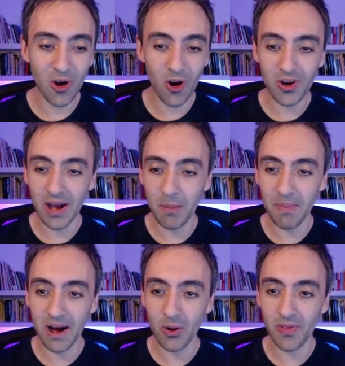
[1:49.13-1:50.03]
talk
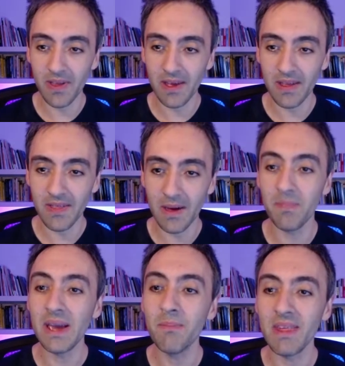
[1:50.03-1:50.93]
about the
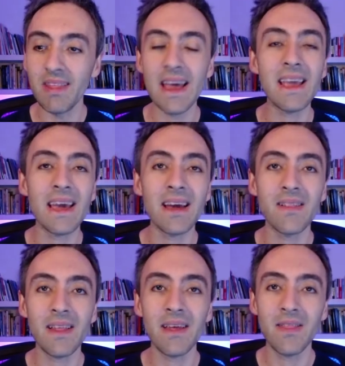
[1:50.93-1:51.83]
big mistake
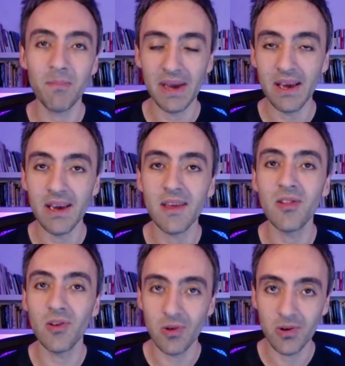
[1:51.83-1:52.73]
and the big
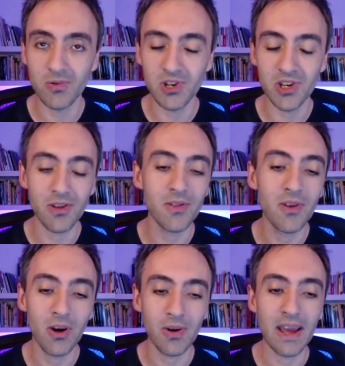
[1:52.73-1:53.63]
solution.
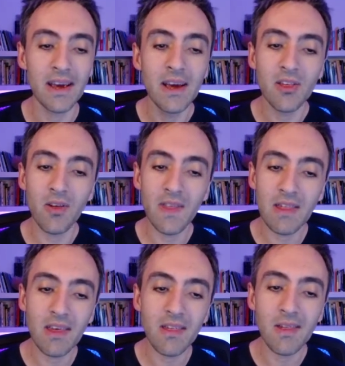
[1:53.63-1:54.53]
Okay, so
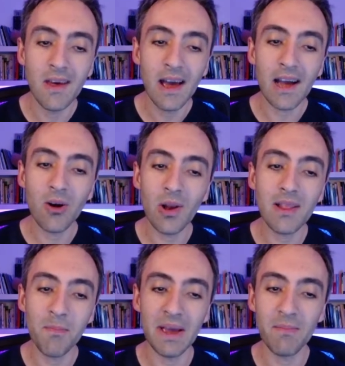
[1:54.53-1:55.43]
I call it
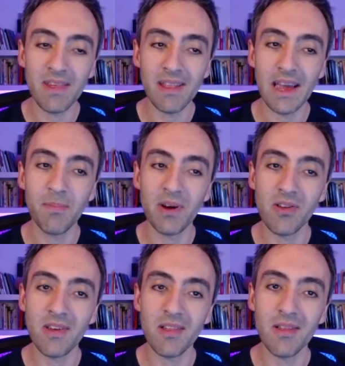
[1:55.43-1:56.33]
the big mistake
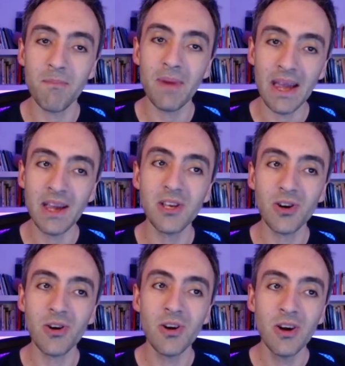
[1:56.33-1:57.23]
because it's the
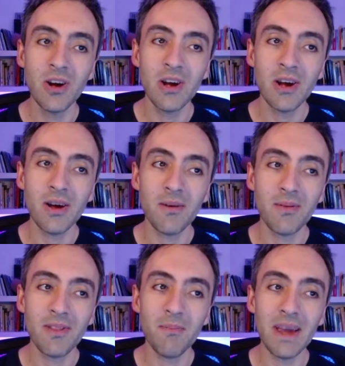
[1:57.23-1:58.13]
major
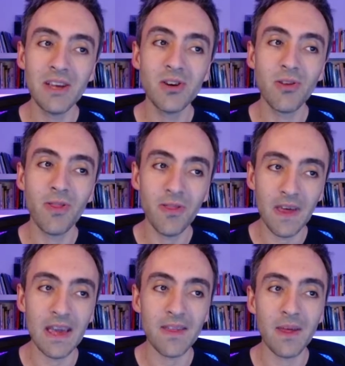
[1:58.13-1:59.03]

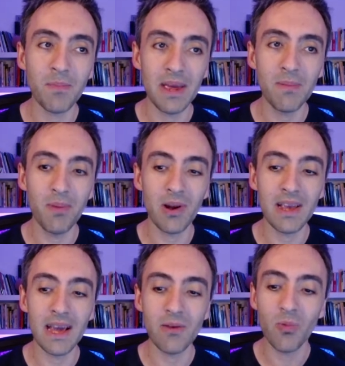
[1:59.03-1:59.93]
thing that people
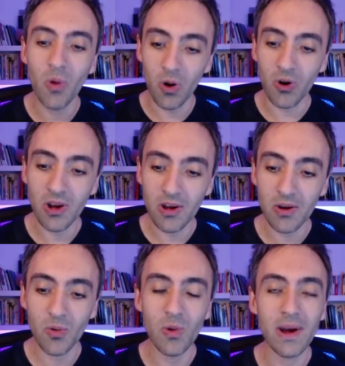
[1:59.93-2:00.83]
get wrong
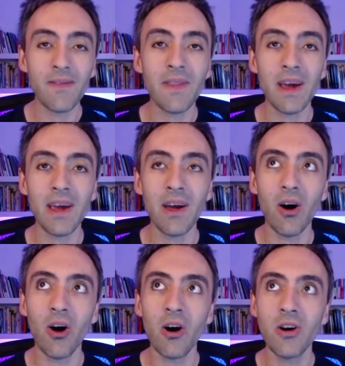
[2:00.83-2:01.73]
when they
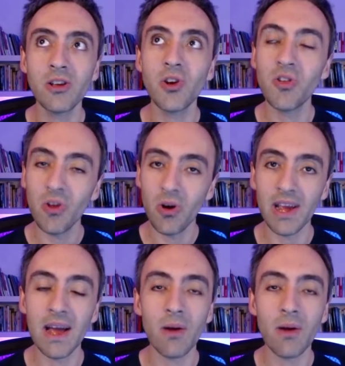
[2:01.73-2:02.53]
are just starting